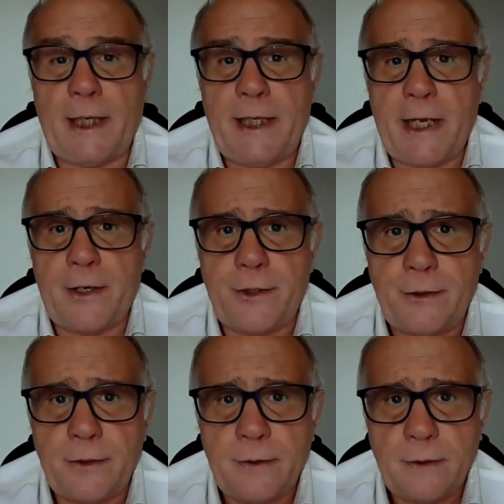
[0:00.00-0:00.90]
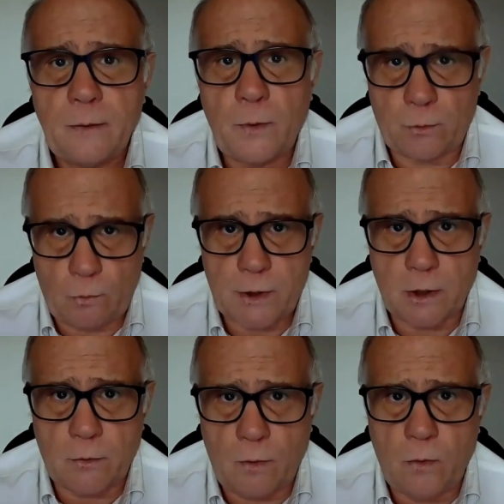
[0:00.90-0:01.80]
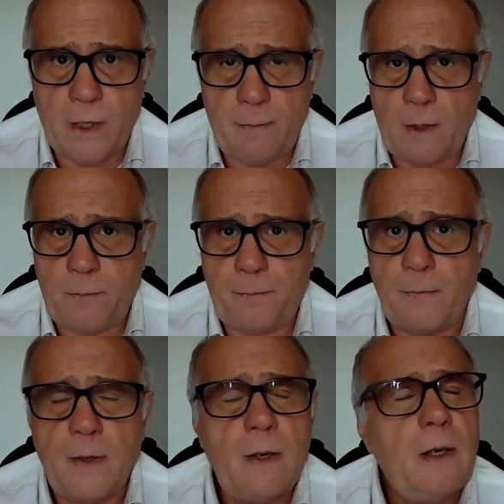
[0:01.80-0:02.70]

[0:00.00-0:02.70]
Gladiator with Russell Crowe came out,